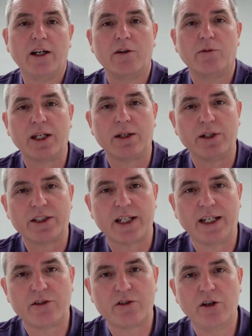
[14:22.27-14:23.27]
whether it's
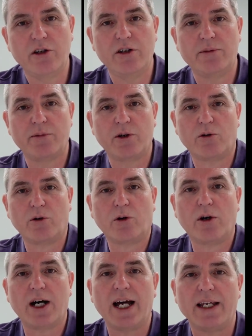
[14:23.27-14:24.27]
a term
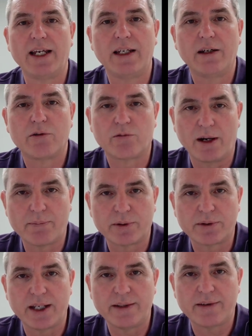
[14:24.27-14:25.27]
or a
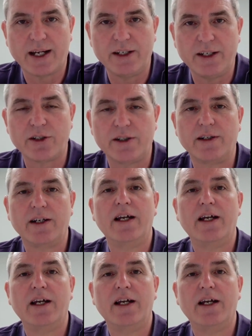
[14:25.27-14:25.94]
representation.